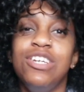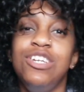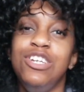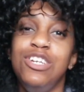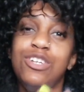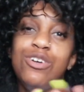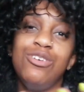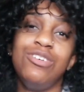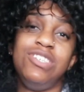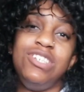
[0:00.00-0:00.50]

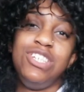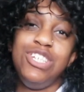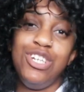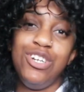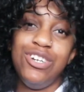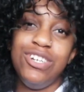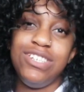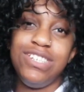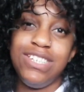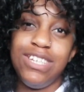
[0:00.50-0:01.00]
You don't see
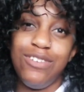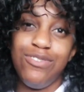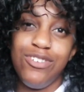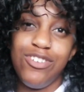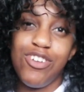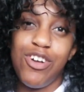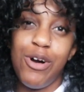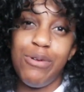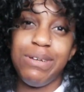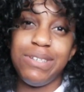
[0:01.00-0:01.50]
yourself,
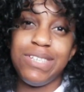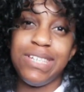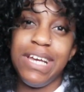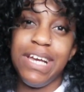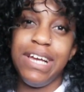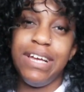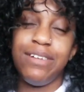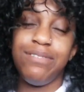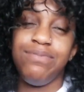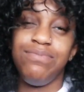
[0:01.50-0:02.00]
you know what I'm
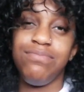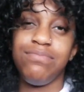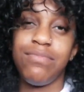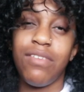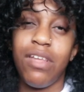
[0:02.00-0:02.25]
saying?